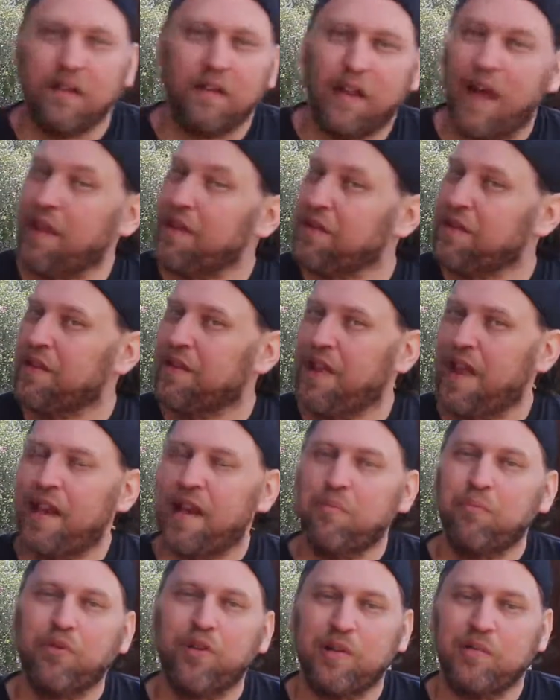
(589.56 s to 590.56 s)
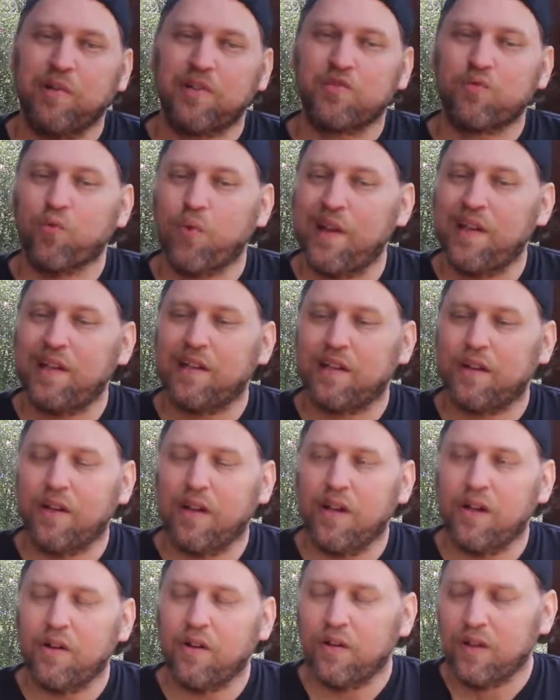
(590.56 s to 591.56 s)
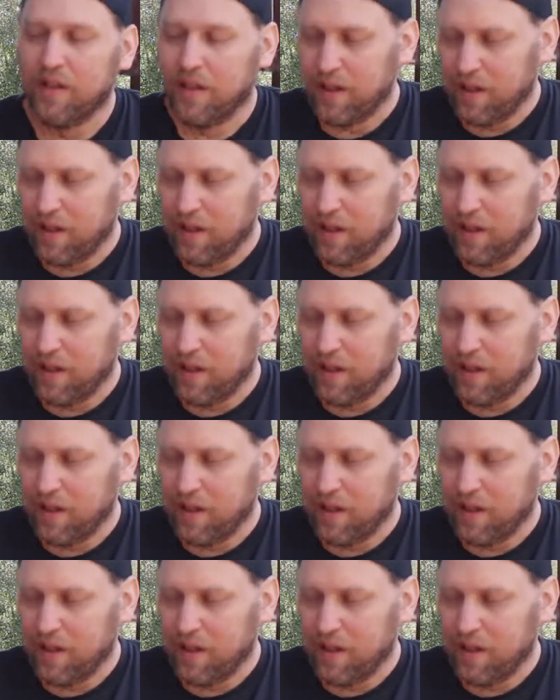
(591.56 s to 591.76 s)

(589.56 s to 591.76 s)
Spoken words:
Other than that, I'm pretty much ready to go.